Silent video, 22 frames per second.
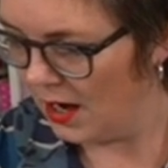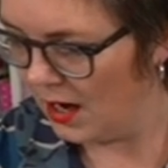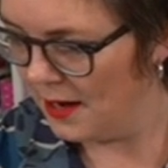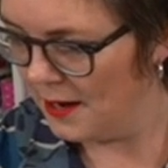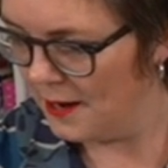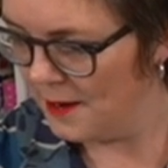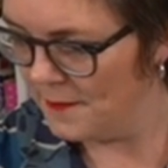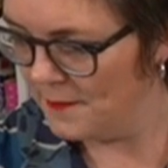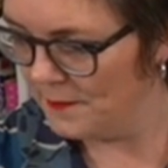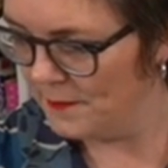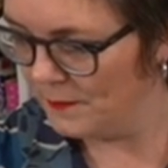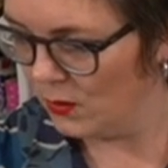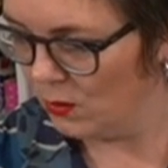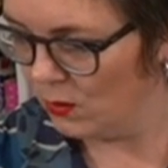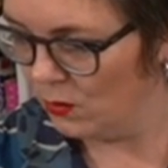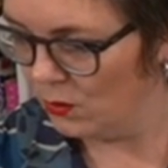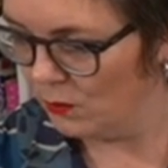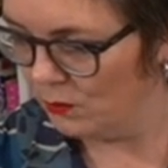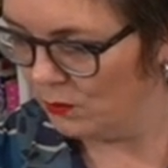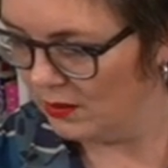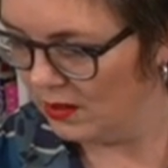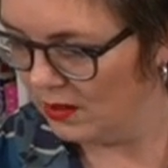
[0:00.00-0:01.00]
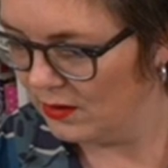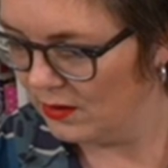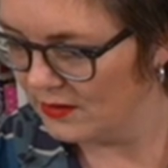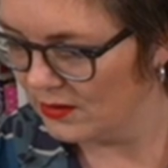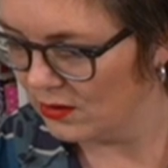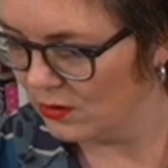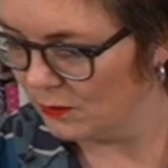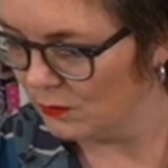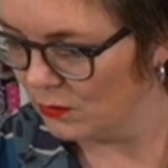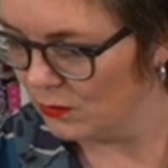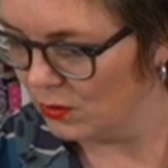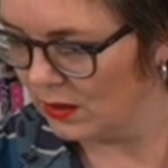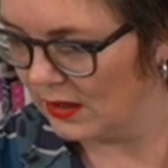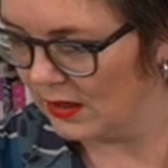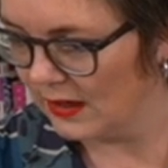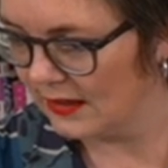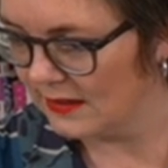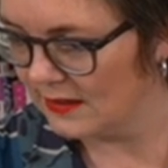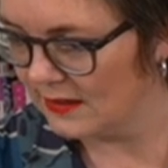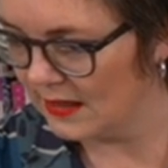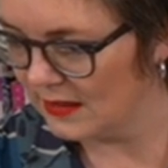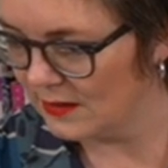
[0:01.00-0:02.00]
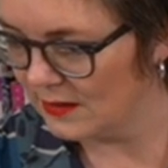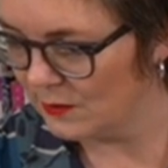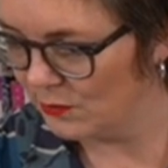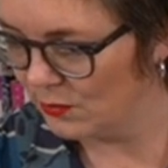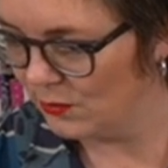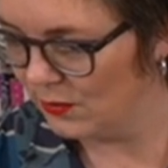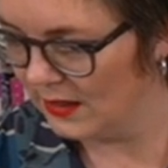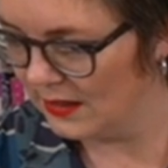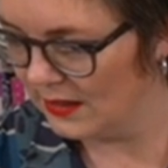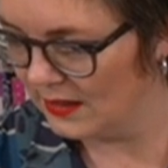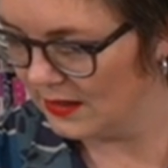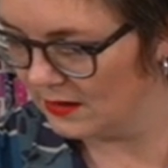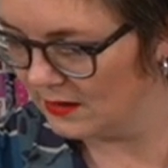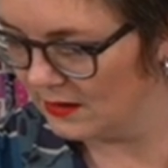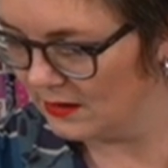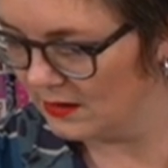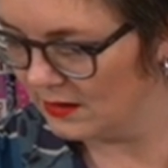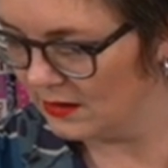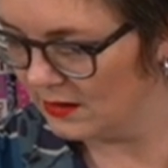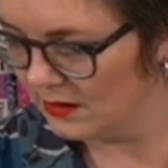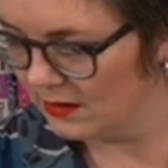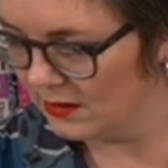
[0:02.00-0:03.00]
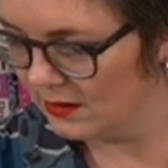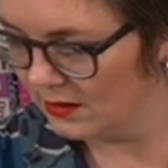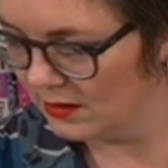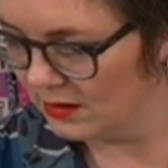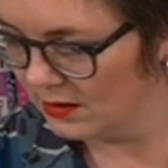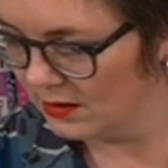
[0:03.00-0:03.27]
Oh, loads of good mornings. That's brilliant.